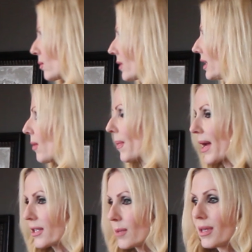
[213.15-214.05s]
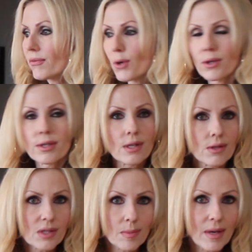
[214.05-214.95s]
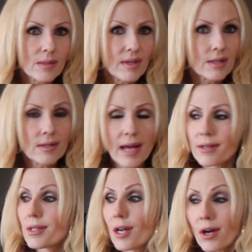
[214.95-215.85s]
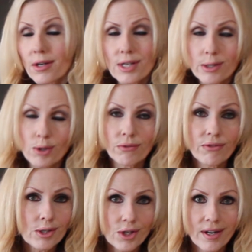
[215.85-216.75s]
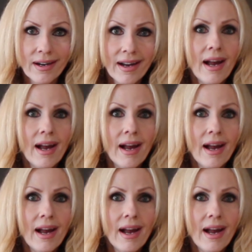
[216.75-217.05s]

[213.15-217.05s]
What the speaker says: We really want that to be the focus in the space because that is the architectural feature